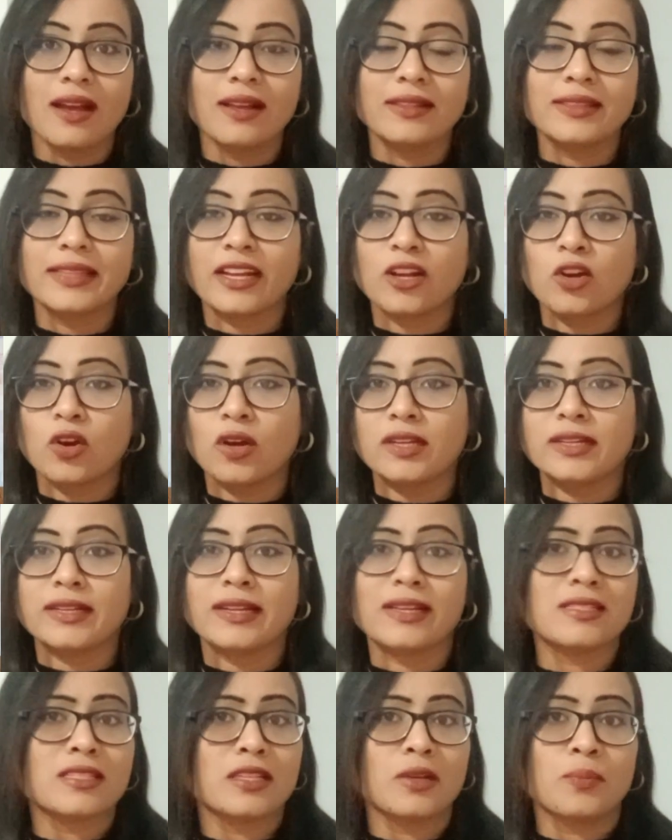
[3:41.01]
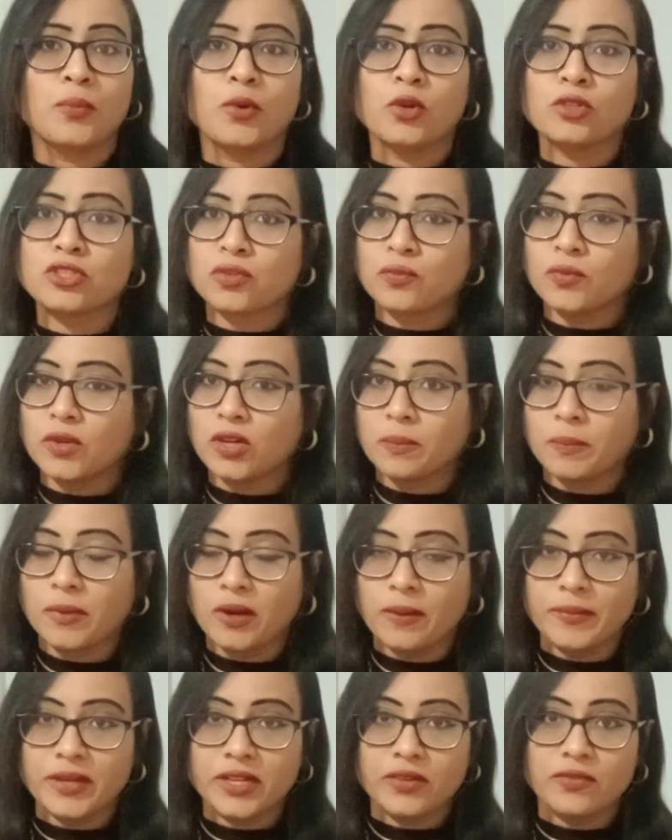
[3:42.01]
they call it as a post work
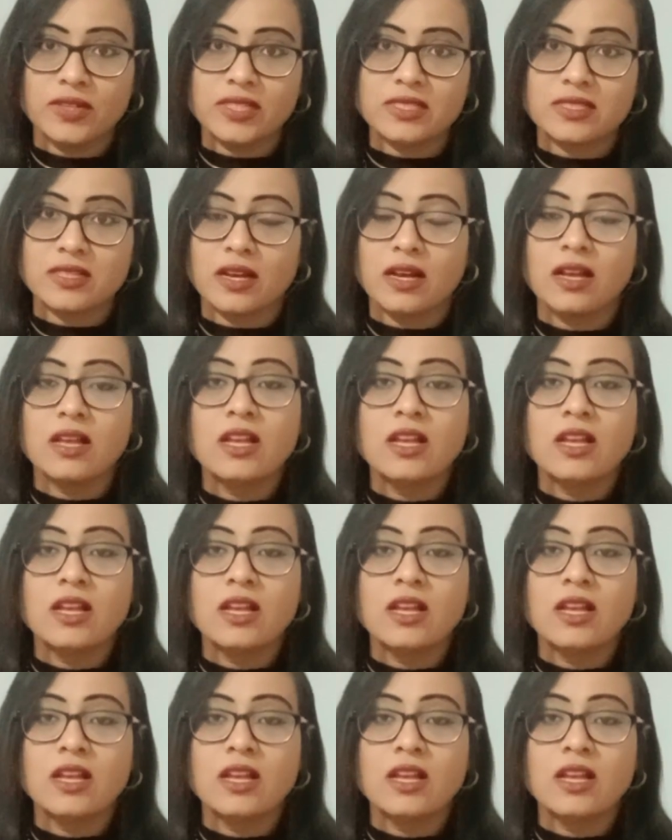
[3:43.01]
permit visa.